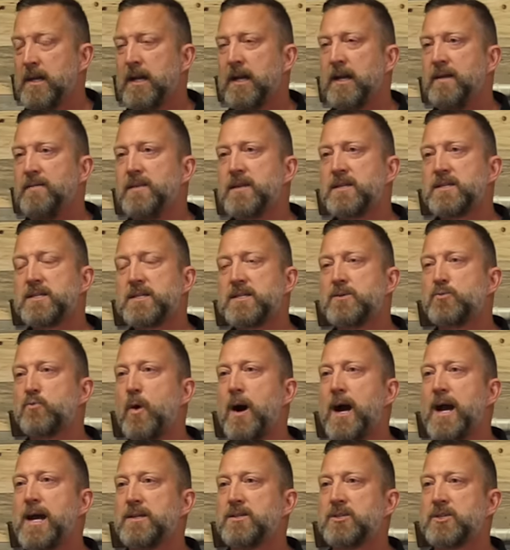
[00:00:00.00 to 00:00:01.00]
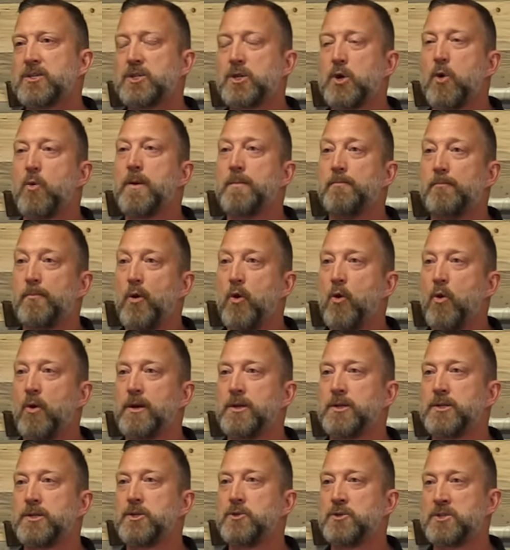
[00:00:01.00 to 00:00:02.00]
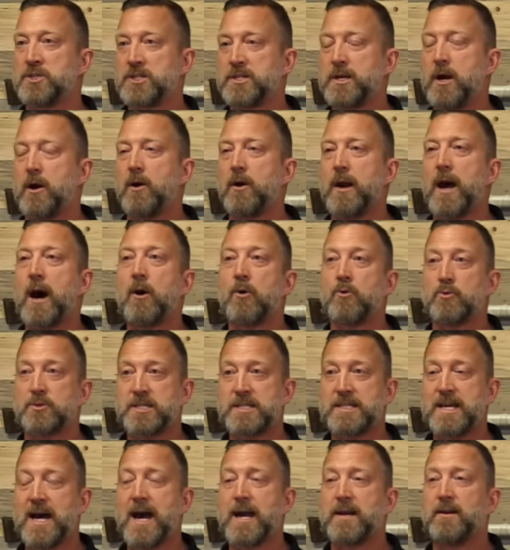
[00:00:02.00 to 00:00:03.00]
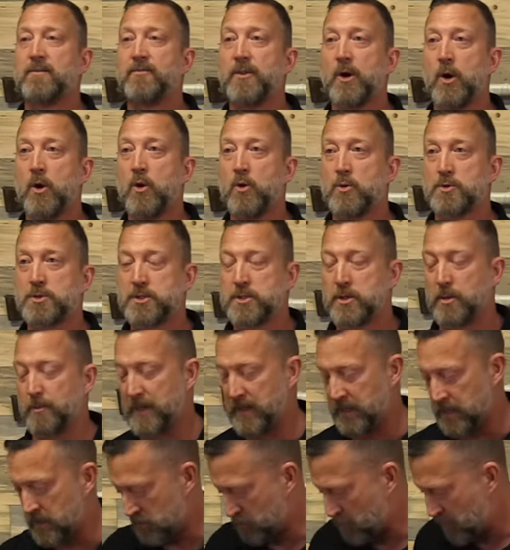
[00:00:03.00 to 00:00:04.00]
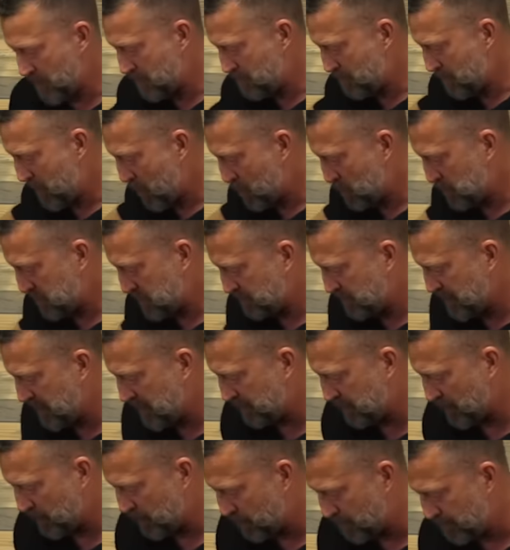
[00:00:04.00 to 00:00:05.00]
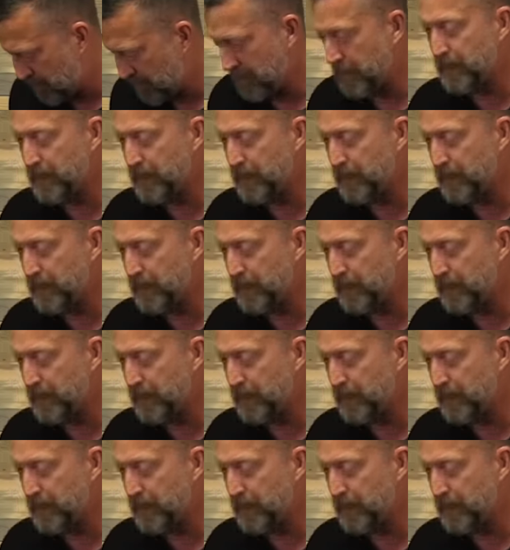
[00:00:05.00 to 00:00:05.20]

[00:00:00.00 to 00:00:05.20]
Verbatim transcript: And this is why it's so important to start outside of the holster, because when most people